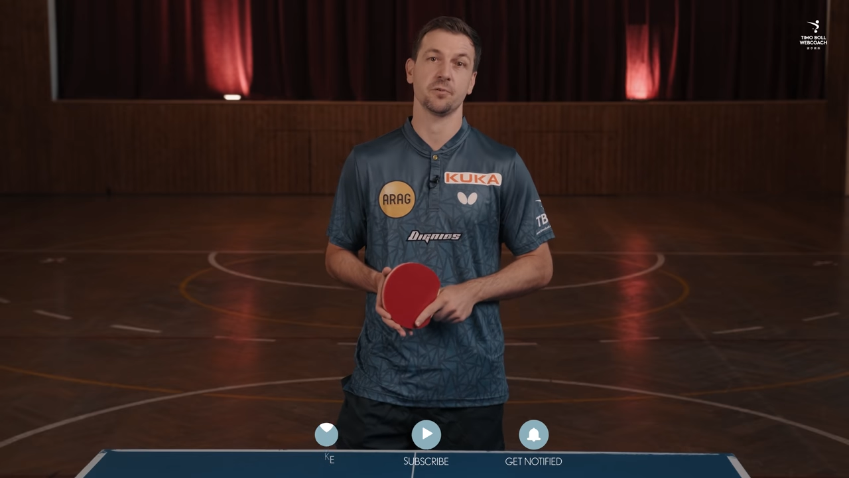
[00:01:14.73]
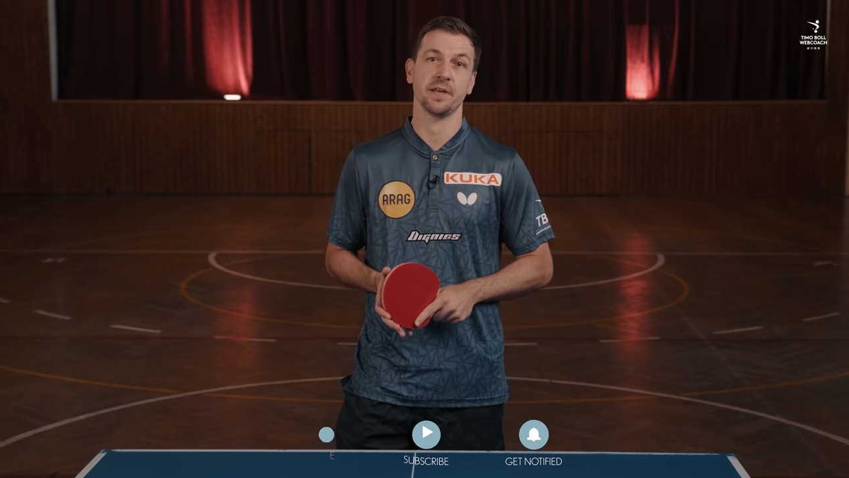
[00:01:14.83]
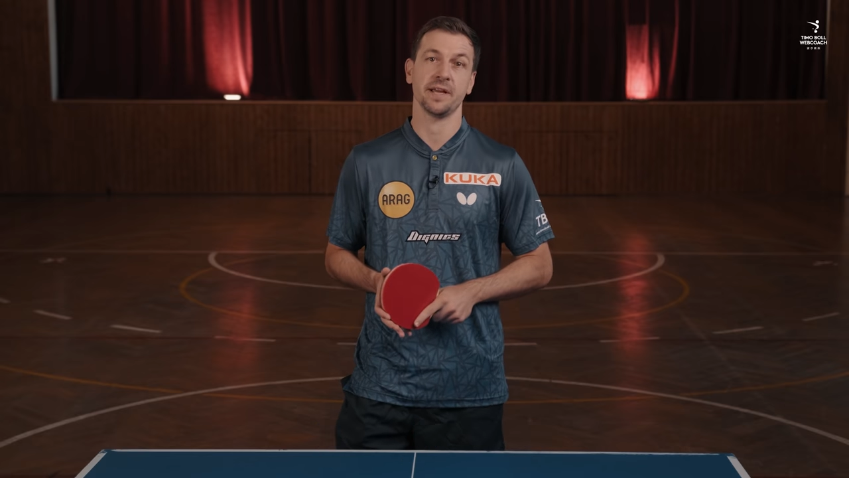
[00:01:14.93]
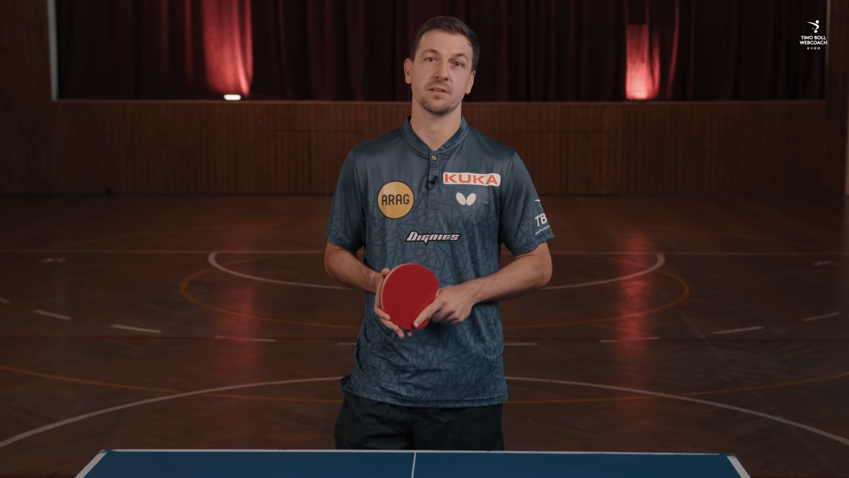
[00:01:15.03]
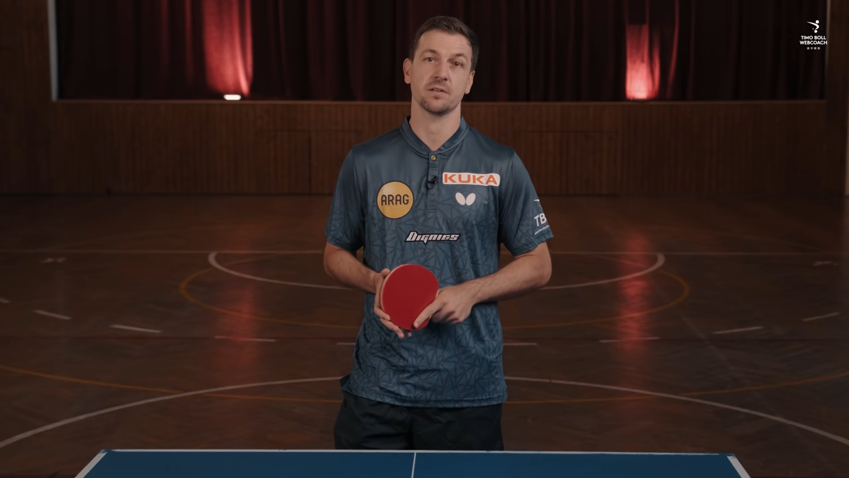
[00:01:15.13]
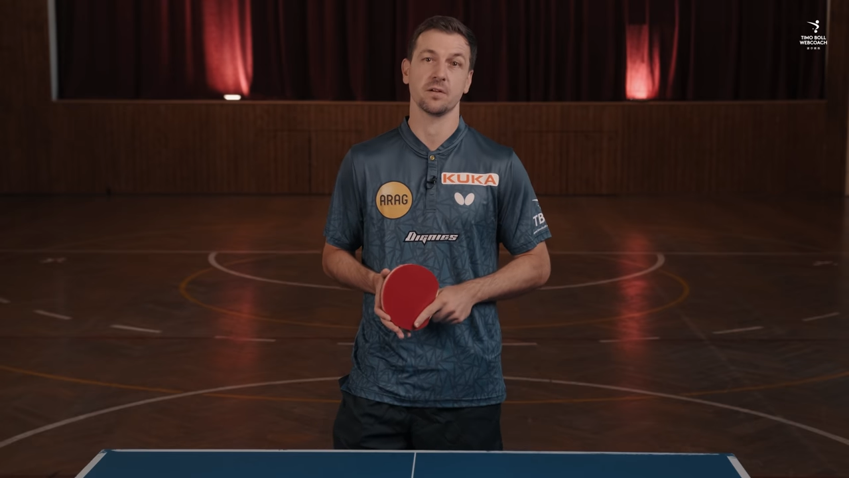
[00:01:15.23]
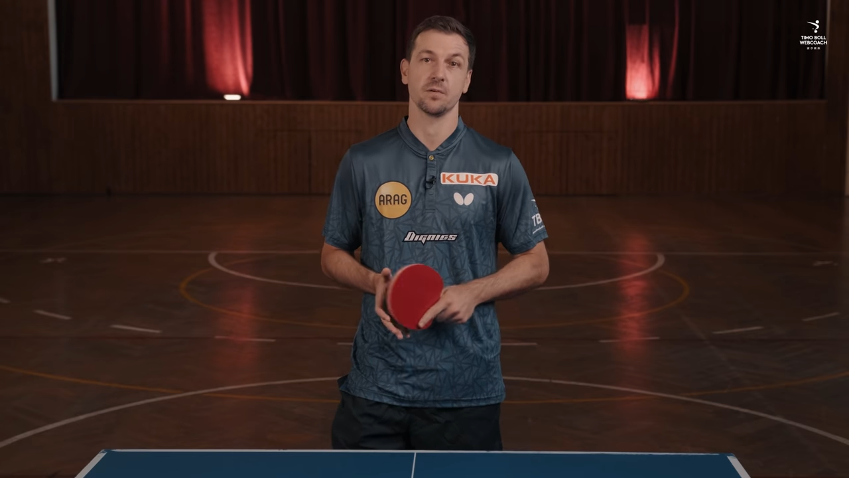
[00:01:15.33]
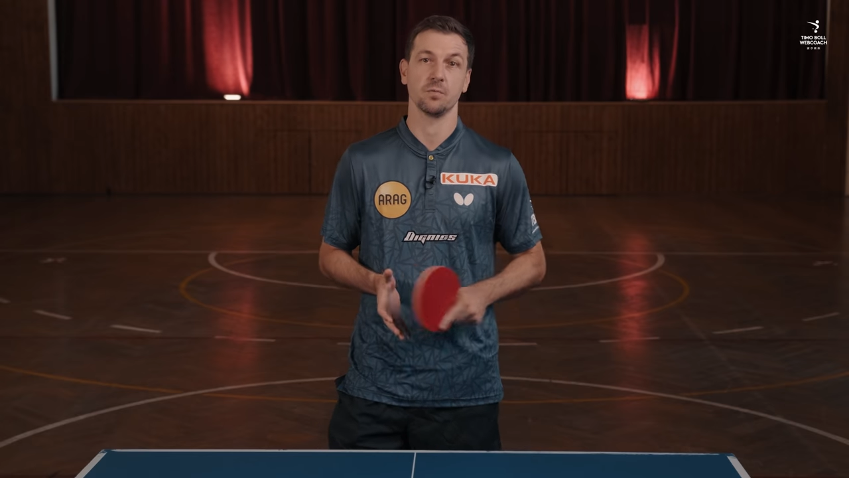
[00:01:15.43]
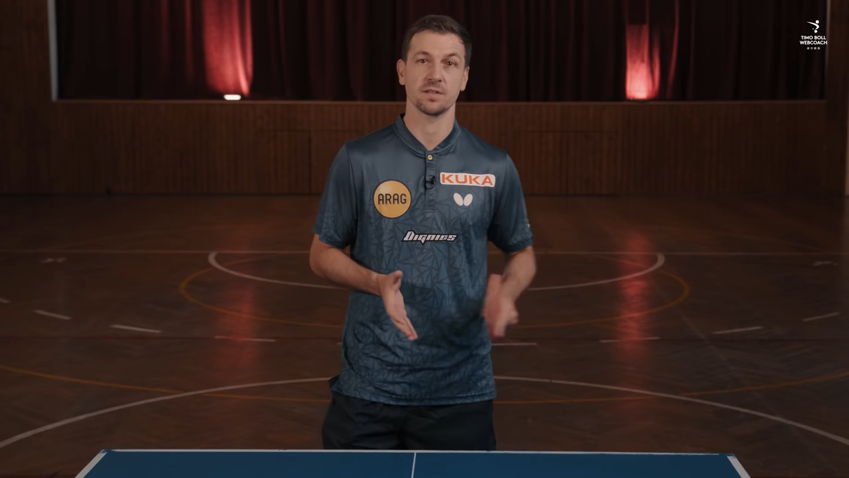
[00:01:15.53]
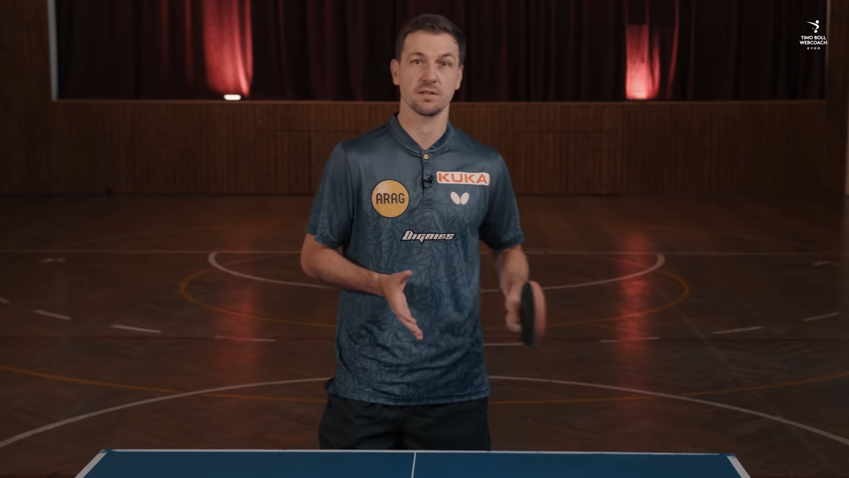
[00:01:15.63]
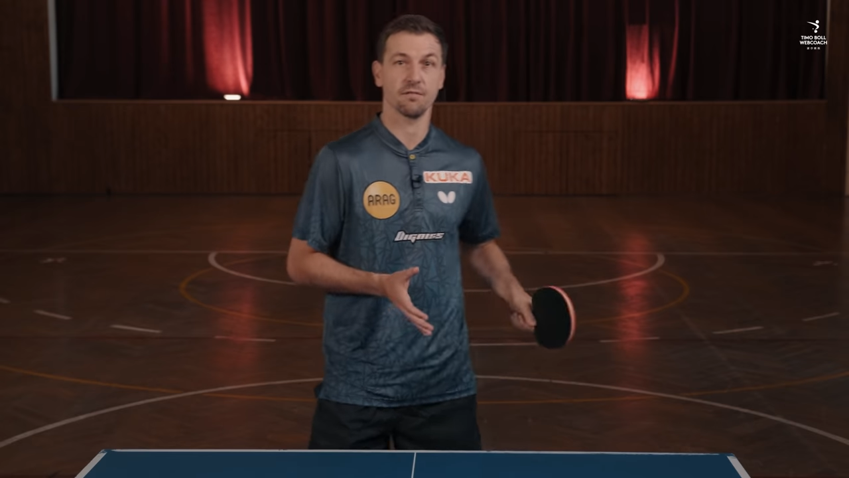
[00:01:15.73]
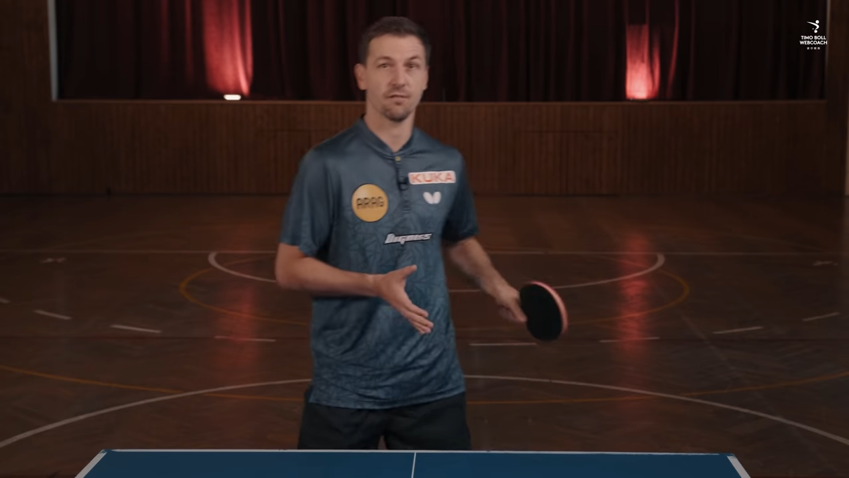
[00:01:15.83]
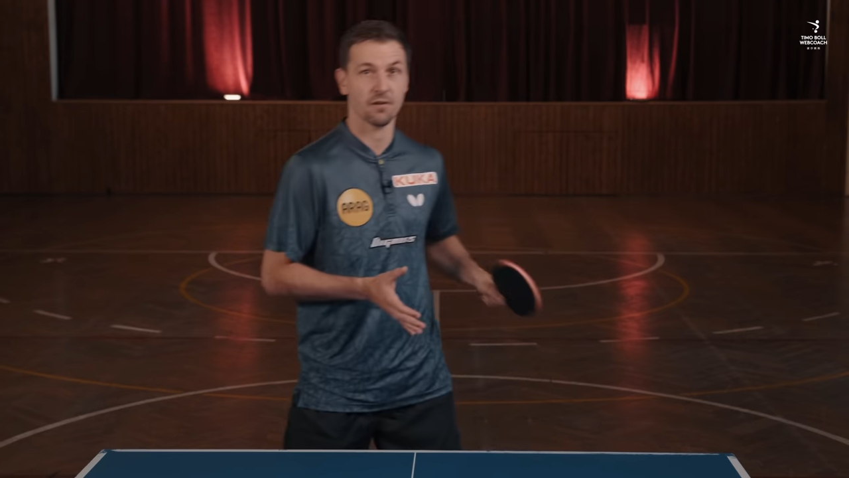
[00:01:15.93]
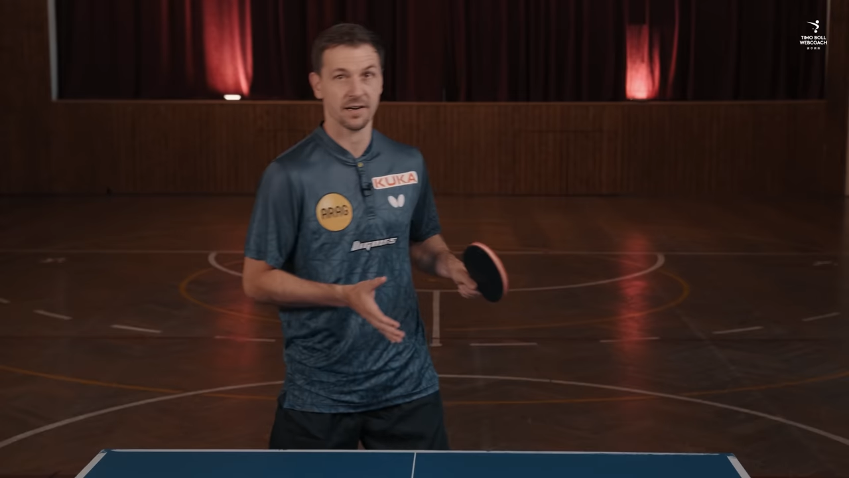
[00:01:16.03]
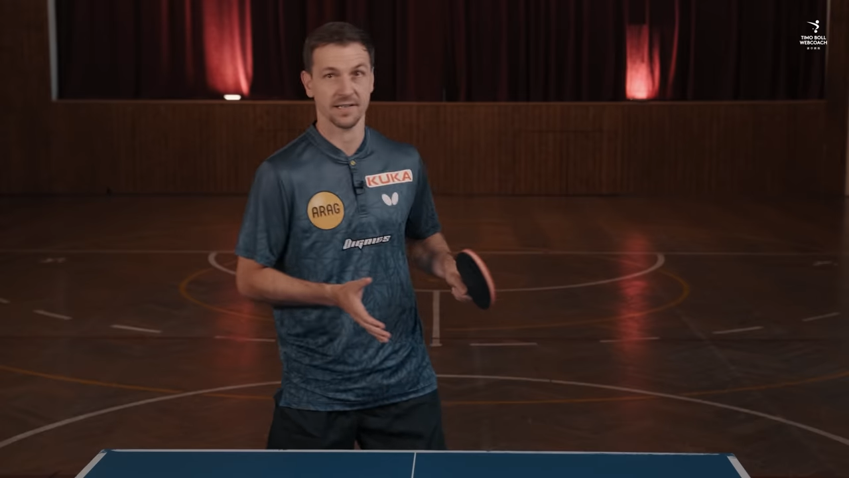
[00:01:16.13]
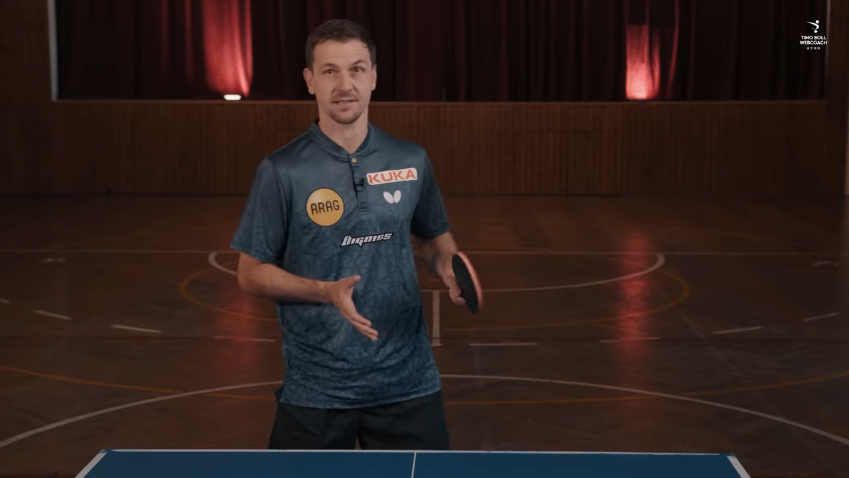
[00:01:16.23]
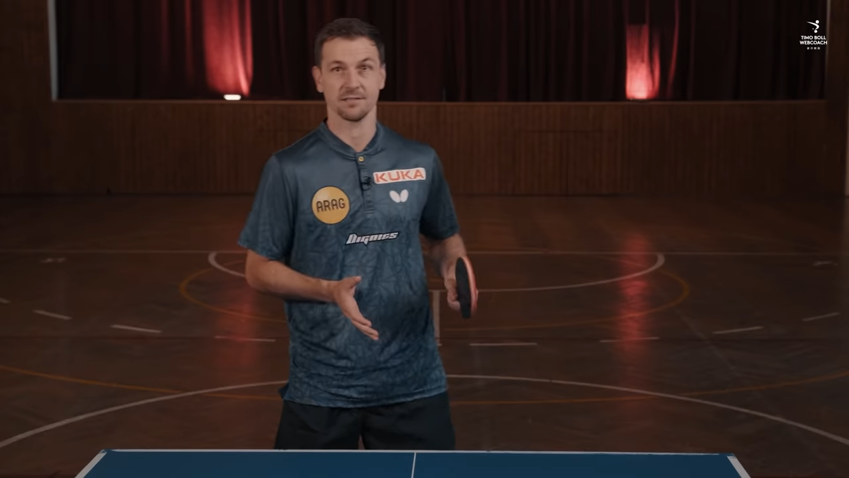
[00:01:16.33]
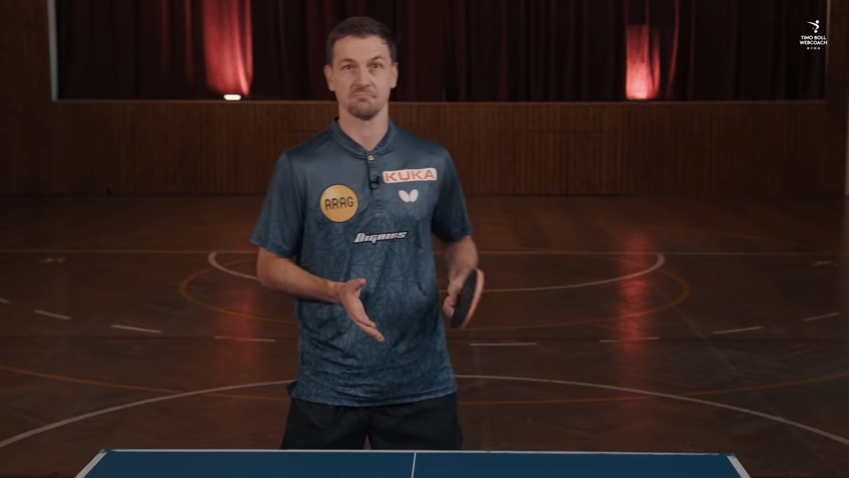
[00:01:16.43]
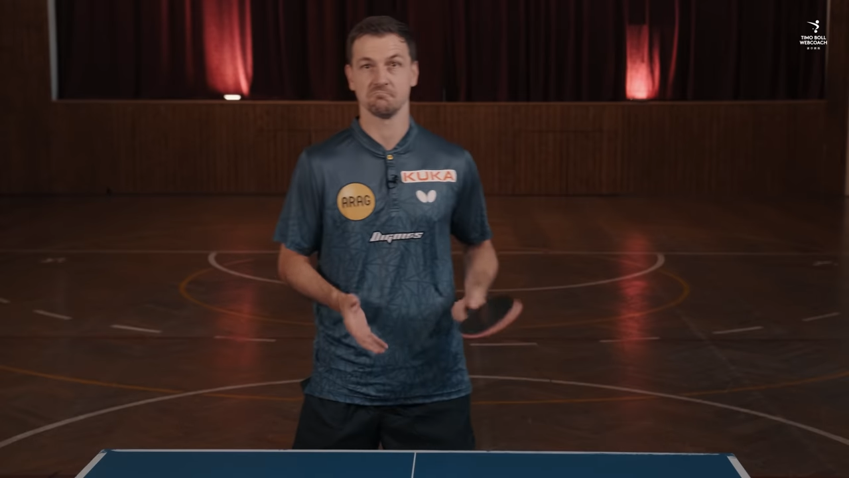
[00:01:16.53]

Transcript: react with the forehand.